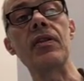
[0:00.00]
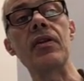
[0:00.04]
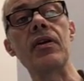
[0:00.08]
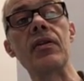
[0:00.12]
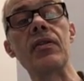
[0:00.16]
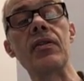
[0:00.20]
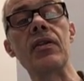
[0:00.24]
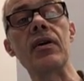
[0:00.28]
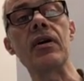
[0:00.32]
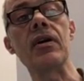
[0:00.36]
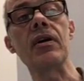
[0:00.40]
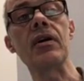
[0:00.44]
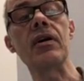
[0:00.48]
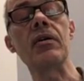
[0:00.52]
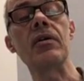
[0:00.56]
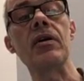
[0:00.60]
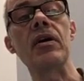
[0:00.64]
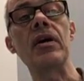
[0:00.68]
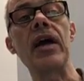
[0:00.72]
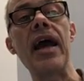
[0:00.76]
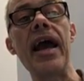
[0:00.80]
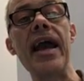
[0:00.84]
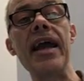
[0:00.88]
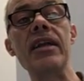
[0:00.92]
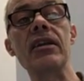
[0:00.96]
the,
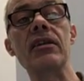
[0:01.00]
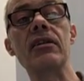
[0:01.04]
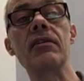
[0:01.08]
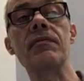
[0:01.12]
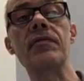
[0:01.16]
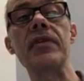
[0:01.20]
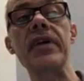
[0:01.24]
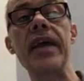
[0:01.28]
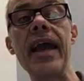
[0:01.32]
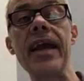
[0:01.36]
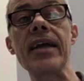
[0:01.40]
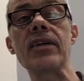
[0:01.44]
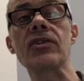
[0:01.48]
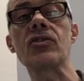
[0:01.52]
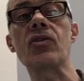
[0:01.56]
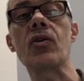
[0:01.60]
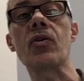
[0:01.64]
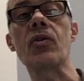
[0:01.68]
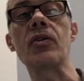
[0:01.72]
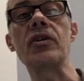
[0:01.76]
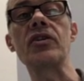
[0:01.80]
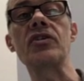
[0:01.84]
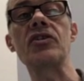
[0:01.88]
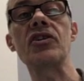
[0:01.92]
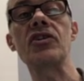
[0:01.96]
the end of the
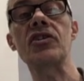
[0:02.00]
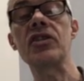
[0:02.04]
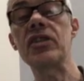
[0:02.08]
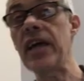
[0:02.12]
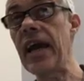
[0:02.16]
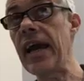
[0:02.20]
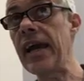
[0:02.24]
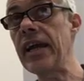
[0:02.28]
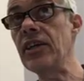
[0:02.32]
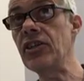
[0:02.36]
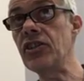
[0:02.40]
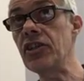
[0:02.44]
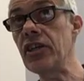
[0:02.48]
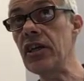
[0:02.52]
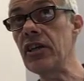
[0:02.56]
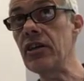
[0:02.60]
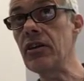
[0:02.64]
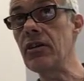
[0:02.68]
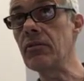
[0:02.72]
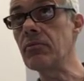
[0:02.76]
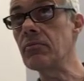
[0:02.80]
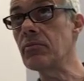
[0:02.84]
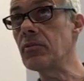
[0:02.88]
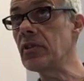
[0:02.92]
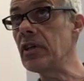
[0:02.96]
exon. It's just an
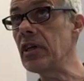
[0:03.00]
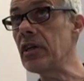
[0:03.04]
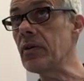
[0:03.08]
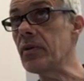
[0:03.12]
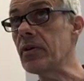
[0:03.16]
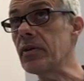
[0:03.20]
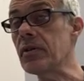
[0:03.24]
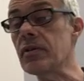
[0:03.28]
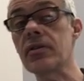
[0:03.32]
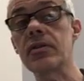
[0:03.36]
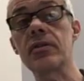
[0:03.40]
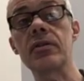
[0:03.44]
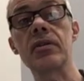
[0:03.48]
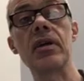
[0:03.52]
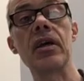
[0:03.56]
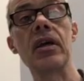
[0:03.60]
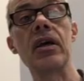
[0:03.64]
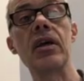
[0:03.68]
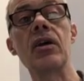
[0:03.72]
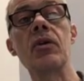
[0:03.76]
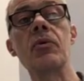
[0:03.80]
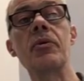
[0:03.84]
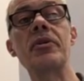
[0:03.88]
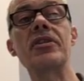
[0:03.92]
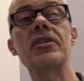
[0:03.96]
AG sequence,
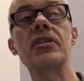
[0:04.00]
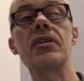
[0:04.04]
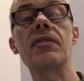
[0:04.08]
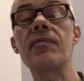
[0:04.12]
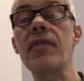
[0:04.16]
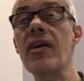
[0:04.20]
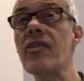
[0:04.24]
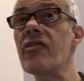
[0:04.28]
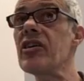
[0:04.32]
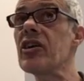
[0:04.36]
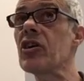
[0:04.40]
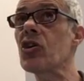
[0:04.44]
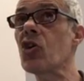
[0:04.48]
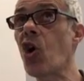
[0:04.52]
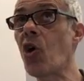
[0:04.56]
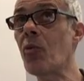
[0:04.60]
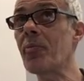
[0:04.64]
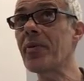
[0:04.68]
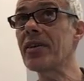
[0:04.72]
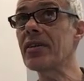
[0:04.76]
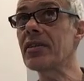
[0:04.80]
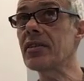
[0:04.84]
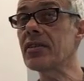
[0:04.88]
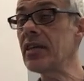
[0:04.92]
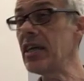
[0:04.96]
which is a very common